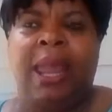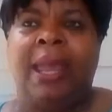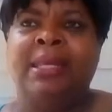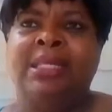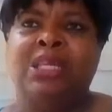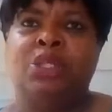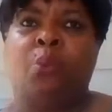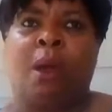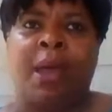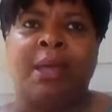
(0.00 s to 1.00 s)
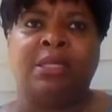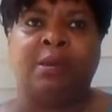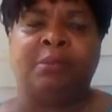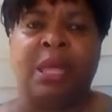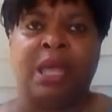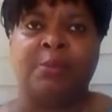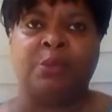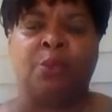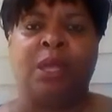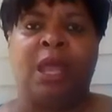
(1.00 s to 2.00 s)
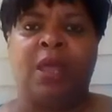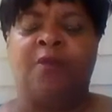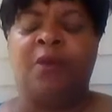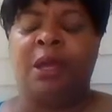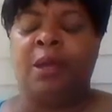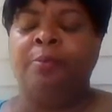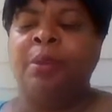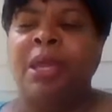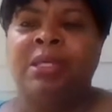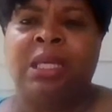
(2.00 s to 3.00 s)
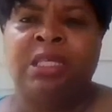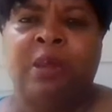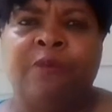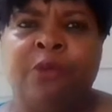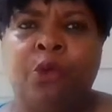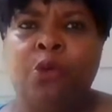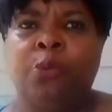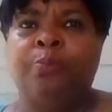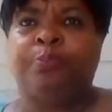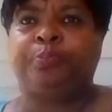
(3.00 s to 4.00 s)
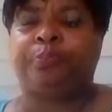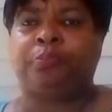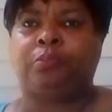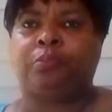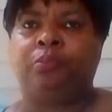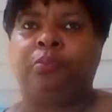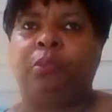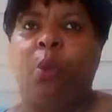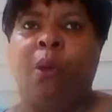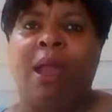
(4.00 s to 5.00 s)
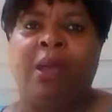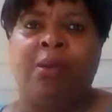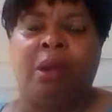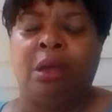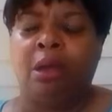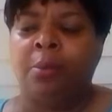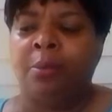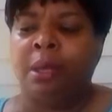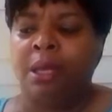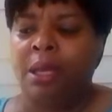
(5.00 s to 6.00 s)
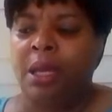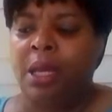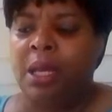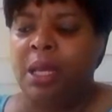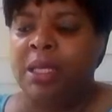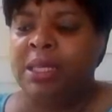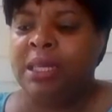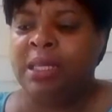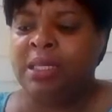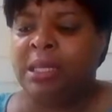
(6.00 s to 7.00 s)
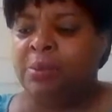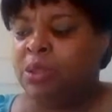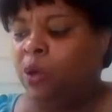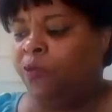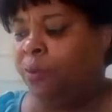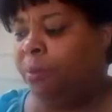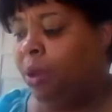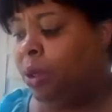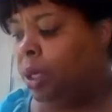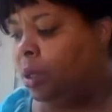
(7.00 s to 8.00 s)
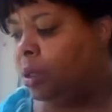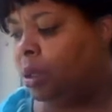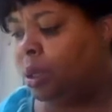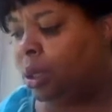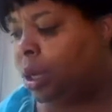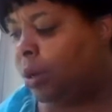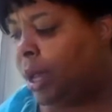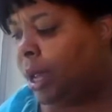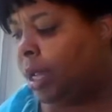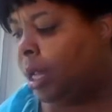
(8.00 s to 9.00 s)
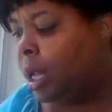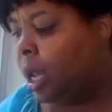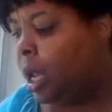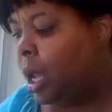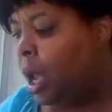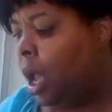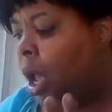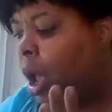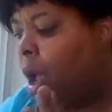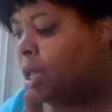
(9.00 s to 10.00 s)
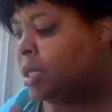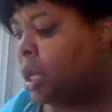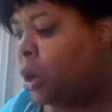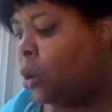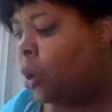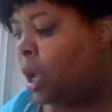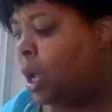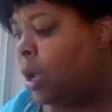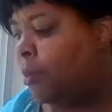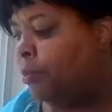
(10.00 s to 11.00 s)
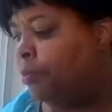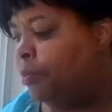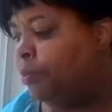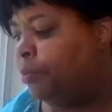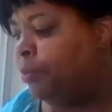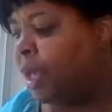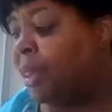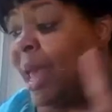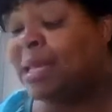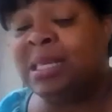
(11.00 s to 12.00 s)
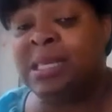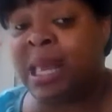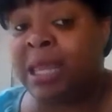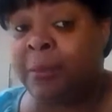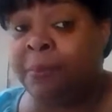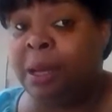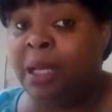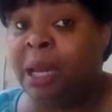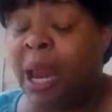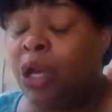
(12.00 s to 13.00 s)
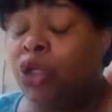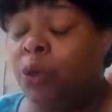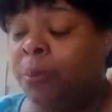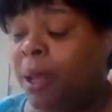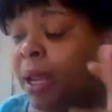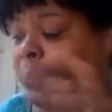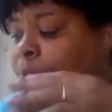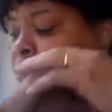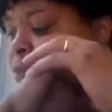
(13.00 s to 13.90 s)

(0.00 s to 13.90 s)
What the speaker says: And this is why sometimes we have deja vu, why things seem so familiar. Okay. Also, that is the second plane, the astral plane.